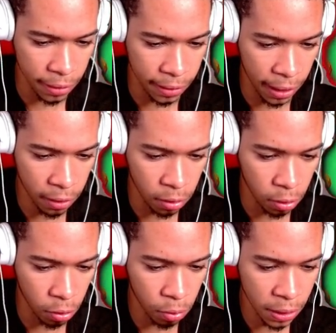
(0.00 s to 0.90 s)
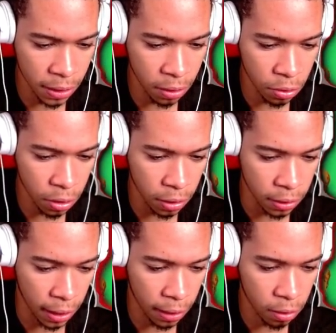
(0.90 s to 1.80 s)
Daryl. Homie still using
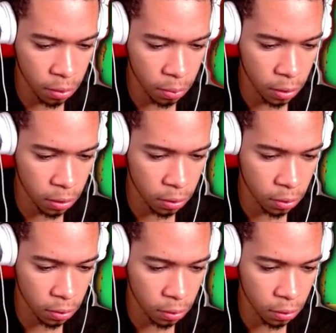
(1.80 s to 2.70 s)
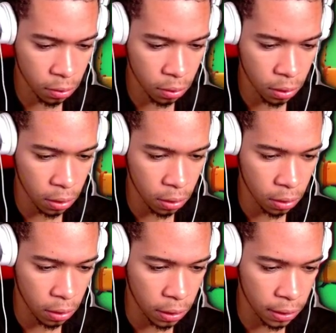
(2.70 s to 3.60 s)
Daryl, bro.
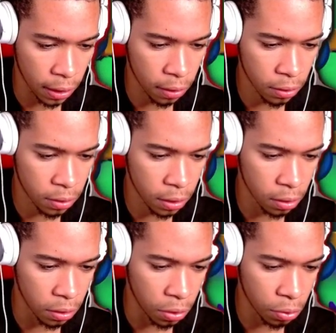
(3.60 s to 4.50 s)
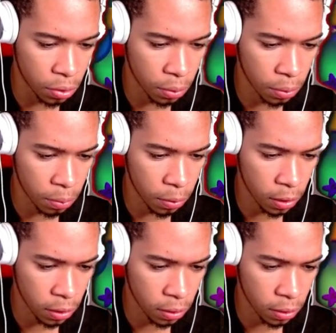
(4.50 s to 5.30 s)
Is Daryl still usable, bro?